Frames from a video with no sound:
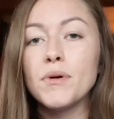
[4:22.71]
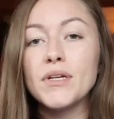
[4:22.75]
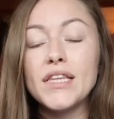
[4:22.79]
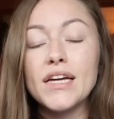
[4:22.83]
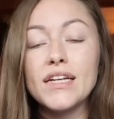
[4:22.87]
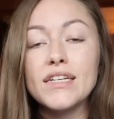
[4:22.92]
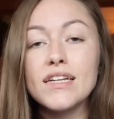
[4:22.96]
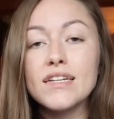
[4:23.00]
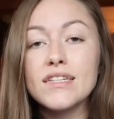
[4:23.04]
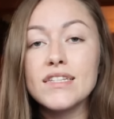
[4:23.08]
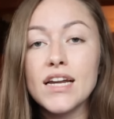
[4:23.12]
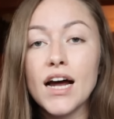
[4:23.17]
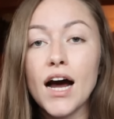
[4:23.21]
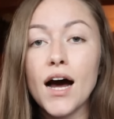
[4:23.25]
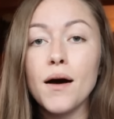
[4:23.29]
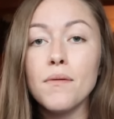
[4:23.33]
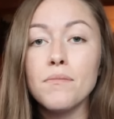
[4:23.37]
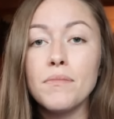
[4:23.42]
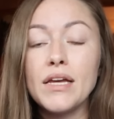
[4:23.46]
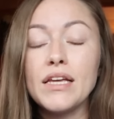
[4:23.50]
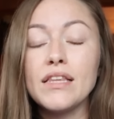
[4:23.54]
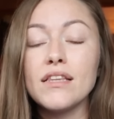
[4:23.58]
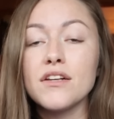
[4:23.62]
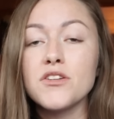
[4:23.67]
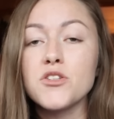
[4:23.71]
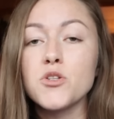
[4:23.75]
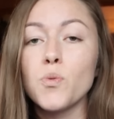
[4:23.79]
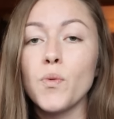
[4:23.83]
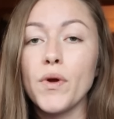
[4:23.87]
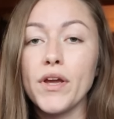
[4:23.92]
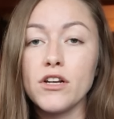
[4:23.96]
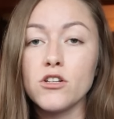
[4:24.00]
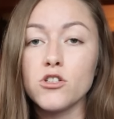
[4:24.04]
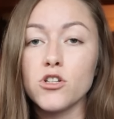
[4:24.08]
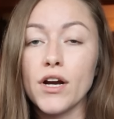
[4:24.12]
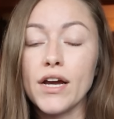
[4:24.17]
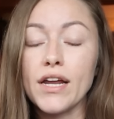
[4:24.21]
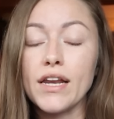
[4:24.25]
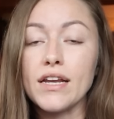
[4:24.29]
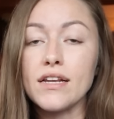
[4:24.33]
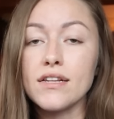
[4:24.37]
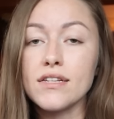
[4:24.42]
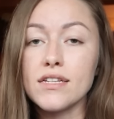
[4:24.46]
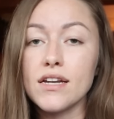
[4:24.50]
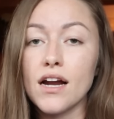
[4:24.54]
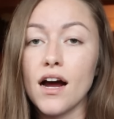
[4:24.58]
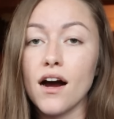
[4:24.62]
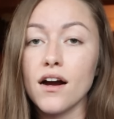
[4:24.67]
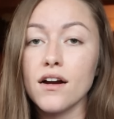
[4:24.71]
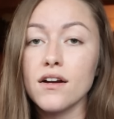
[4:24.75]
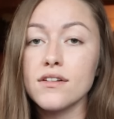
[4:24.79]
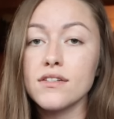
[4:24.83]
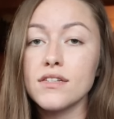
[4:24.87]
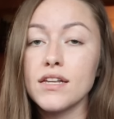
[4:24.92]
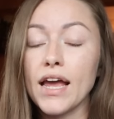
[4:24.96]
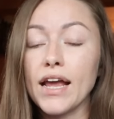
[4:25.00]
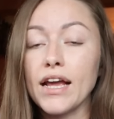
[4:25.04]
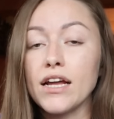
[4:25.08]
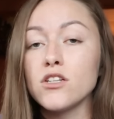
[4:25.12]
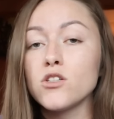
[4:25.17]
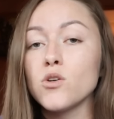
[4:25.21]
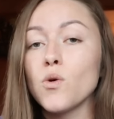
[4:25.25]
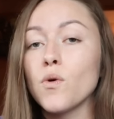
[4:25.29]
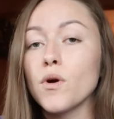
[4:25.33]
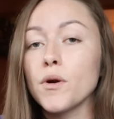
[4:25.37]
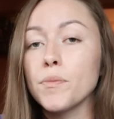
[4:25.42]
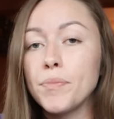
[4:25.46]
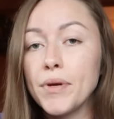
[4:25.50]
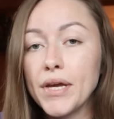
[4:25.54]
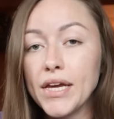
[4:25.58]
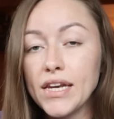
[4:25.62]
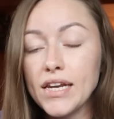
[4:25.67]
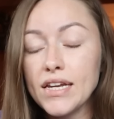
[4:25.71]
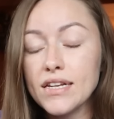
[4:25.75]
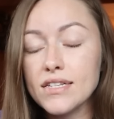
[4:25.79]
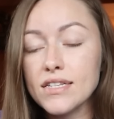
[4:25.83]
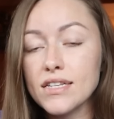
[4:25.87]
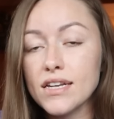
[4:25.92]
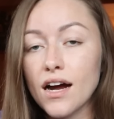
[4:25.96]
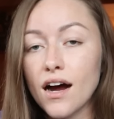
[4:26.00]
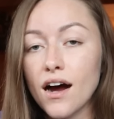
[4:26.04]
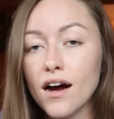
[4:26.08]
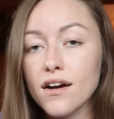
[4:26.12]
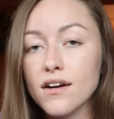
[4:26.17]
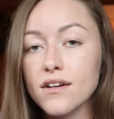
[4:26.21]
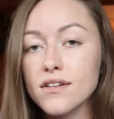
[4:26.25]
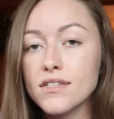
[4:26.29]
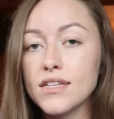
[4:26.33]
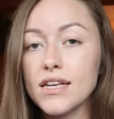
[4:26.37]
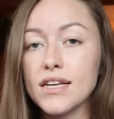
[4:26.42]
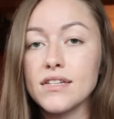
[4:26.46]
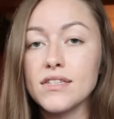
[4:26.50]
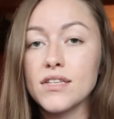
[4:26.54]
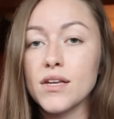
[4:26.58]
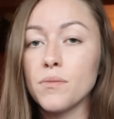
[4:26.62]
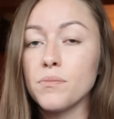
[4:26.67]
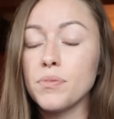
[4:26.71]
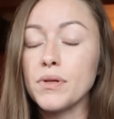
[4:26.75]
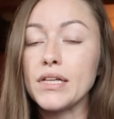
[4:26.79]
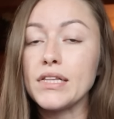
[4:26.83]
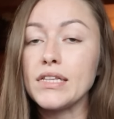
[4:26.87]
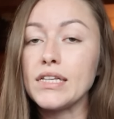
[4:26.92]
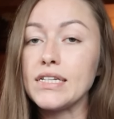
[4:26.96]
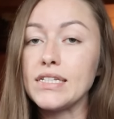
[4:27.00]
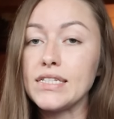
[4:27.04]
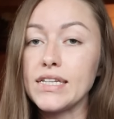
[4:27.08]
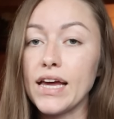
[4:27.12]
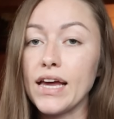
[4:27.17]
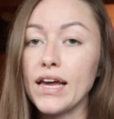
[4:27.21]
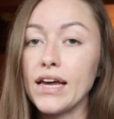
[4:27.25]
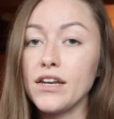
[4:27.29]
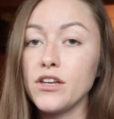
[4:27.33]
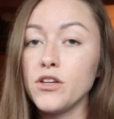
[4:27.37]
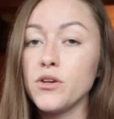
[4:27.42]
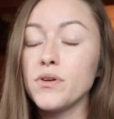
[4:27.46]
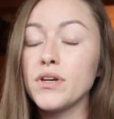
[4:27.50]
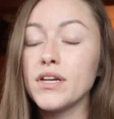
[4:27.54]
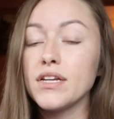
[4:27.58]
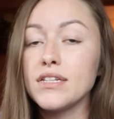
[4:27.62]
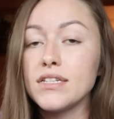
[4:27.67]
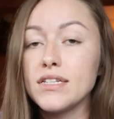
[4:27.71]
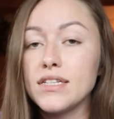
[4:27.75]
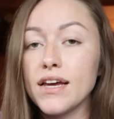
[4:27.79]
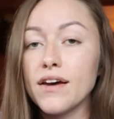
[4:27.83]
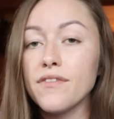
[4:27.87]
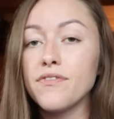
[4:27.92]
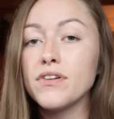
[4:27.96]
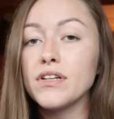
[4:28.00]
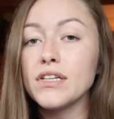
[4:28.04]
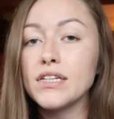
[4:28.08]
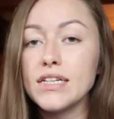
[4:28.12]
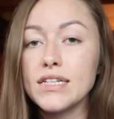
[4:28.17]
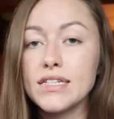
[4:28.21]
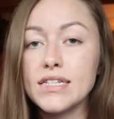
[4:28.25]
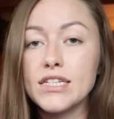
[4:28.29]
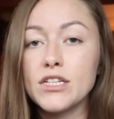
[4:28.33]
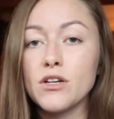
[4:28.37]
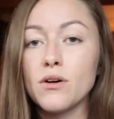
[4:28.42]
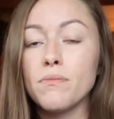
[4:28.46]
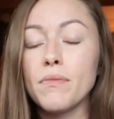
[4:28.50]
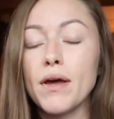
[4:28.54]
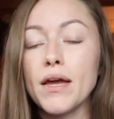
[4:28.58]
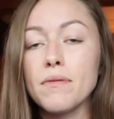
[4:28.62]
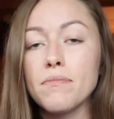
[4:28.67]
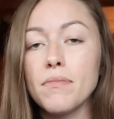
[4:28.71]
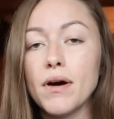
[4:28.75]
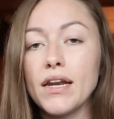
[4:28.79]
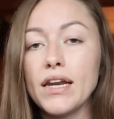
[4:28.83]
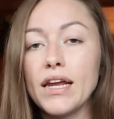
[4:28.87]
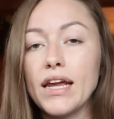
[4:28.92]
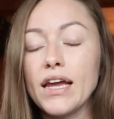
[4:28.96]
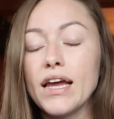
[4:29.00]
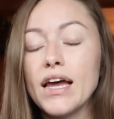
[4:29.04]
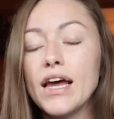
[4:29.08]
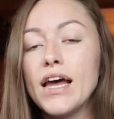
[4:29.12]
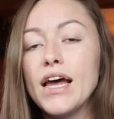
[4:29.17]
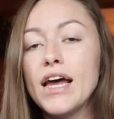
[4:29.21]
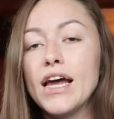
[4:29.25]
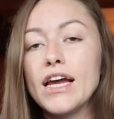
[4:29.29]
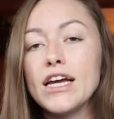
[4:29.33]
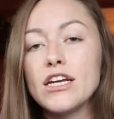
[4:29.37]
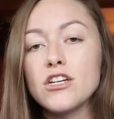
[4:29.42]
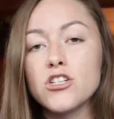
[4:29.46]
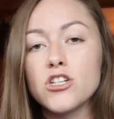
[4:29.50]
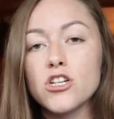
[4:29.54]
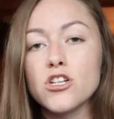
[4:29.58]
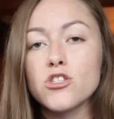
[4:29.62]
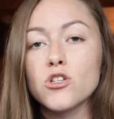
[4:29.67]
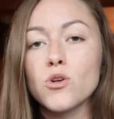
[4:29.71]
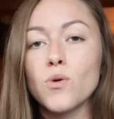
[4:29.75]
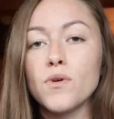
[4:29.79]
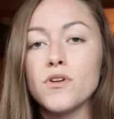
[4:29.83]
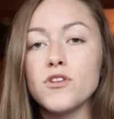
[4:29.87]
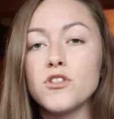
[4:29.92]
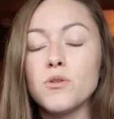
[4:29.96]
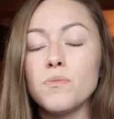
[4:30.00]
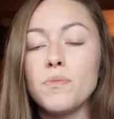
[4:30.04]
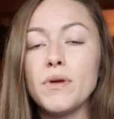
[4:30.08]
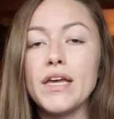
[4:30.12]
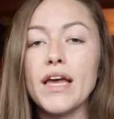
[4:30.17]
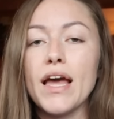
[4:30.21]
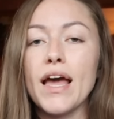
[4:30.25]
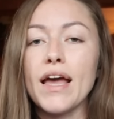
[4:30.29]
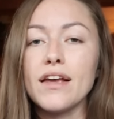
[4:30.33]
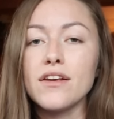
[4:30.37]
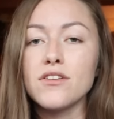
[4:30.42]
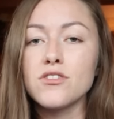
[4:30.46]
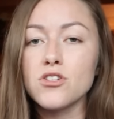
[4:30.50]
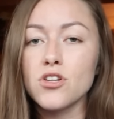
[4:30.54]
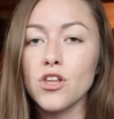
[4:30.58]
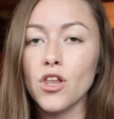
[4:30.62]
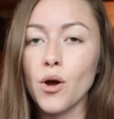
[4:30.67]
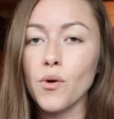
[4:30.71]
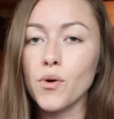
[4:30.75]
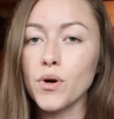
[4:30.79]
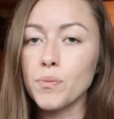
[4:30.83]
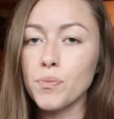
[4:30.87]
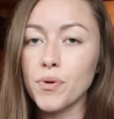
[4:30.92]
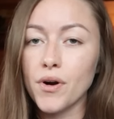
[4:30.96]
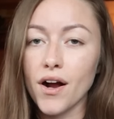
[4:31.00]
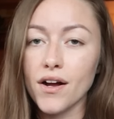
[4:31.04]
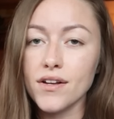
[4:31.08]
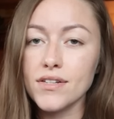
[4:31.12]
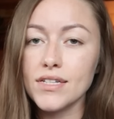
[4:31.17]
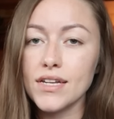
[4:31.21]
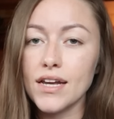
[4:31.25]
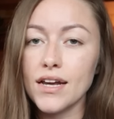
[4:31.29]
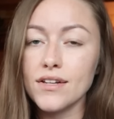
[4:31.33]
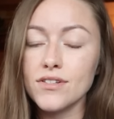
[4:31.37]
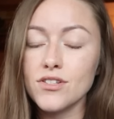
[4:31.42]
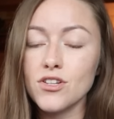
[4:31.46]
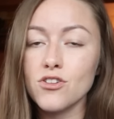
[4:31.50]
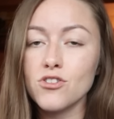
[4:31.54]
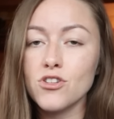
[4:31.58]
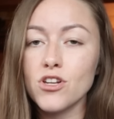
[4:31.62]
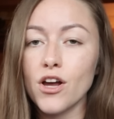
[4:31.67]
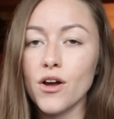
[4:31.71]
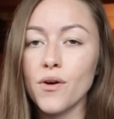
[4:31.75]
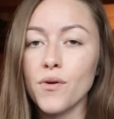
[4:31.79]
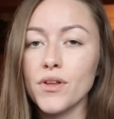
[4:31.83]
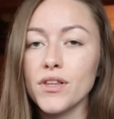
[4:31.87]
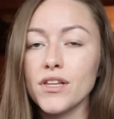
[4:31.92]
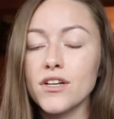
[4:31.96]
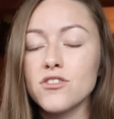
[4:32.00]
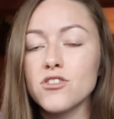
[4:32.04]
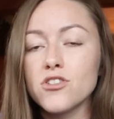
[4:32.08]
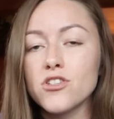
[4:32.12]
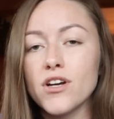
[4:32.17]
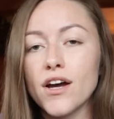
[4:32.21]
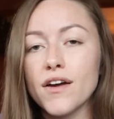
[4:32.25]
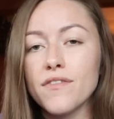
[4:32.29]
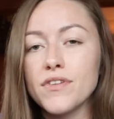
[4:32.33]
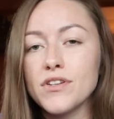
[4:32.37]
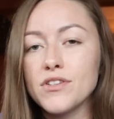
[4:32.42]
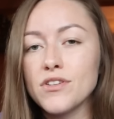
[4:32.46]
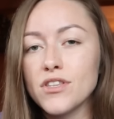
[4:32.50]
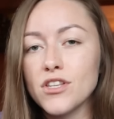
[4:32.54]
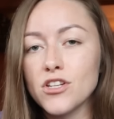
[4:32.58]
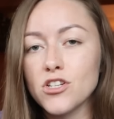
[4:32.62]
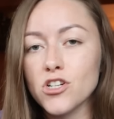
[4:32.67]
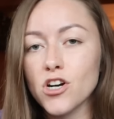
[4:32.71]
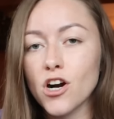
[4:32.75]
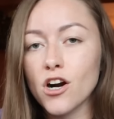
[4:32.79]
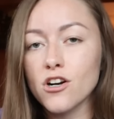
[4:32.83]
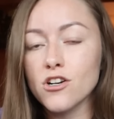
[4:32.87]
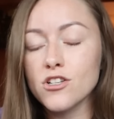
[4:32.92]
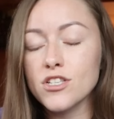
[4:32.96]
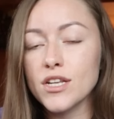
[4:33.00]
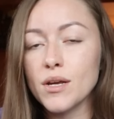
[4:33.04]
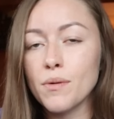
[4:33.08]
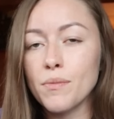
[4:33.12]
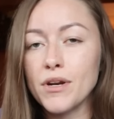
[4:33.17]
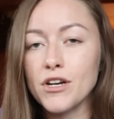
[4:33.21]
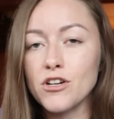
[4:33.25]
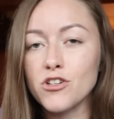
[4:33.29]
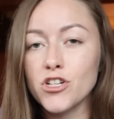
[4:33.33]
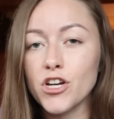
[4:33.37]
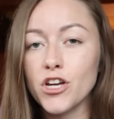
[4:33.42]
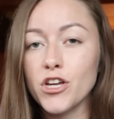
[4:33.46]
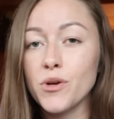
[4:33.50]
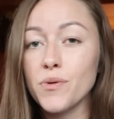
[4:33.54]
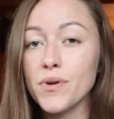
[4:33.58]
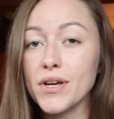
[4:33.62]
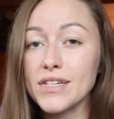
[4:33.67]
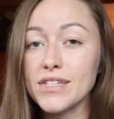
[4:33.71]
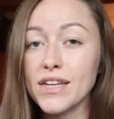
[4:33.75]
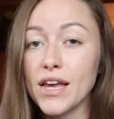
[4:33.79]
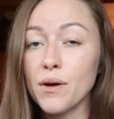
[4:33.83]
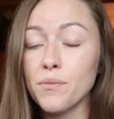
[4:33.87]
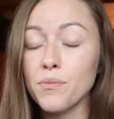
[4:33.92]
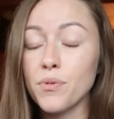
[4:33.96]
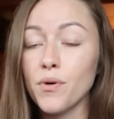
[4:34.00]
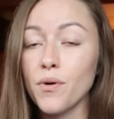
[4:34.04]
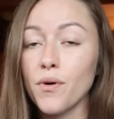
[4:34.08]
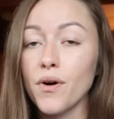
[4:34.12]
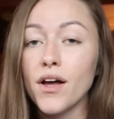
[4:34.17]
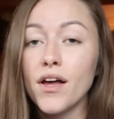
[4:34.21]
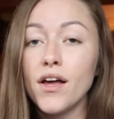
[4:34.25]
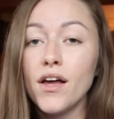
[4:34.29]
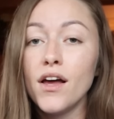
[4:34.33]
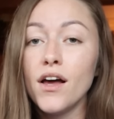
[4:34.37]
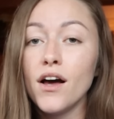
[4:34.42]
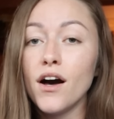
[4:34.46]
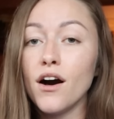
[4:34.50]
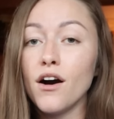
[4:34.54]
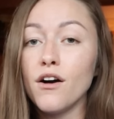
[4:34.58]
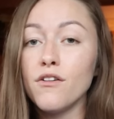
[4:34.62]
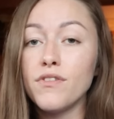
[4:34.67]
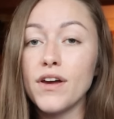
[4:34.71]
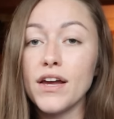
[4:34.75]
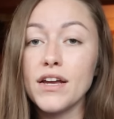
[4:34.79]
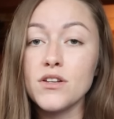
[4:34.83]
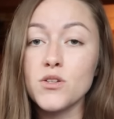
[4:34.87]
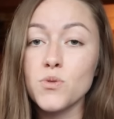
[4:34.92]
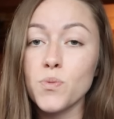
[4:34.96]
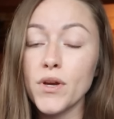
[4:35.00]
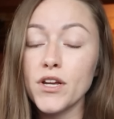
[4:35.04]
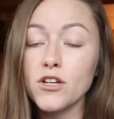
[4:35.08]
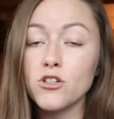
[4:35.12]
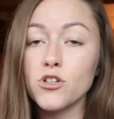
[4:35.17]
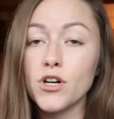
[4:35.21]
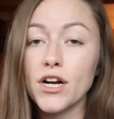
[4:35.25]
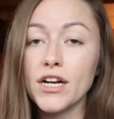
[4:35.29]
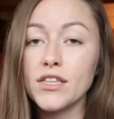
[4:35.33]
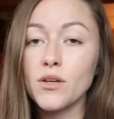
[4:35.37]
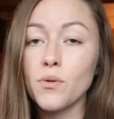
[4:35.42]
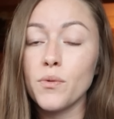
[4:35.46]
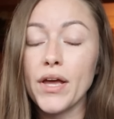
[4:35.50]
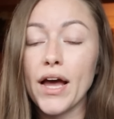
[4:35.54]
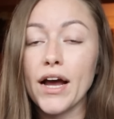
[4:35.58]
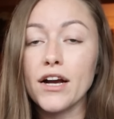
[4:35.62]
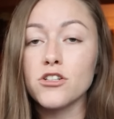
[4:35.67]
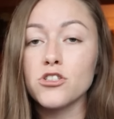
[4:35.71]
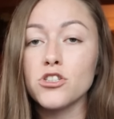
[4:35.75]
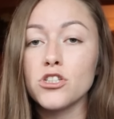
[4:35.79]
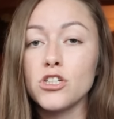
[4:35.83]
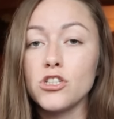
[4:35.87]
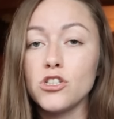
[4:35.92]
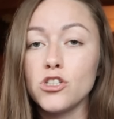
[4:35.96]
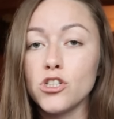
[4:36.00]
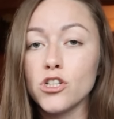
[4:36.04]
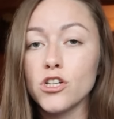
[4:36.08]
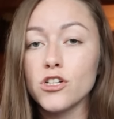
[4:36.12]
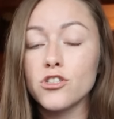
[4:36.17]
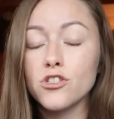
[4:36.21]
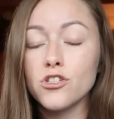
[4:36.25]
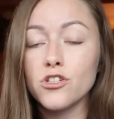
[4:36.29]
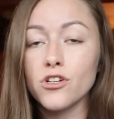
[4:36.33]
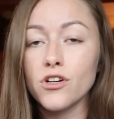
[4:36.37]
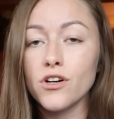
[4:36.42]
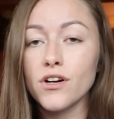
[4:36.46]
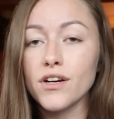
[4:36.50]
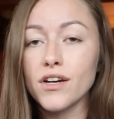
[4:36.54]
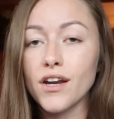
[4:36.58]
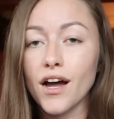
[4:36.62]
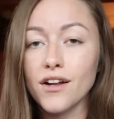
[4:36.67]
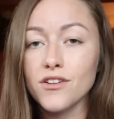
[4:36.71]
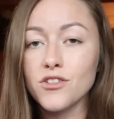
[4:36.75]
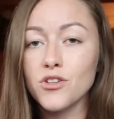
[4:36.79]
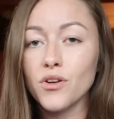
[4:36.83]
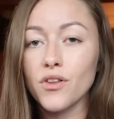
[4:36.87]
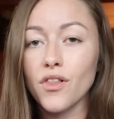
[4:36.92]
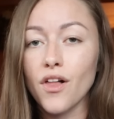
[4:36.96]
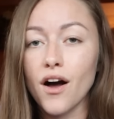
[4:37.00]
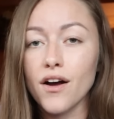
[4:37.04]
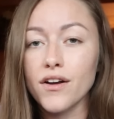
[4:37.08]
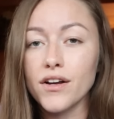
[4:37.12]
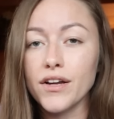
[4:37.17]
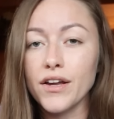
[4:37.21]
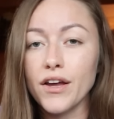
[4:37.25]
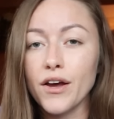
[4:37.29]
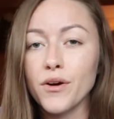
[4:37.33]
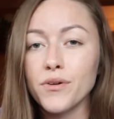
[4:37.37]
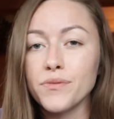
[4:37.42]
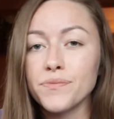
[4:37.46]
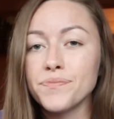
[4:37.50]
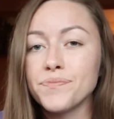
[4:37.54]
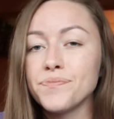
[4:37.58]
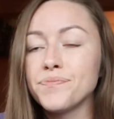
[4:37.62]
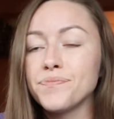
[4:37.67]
But that does not mean that swing trading stocks and or penny stocks is completely dead. You can definitely still make money. It's just going to be a slower process. So let's dive into the charts, and I'm going to show you an example of a swing trade that we actually just took not too long ago.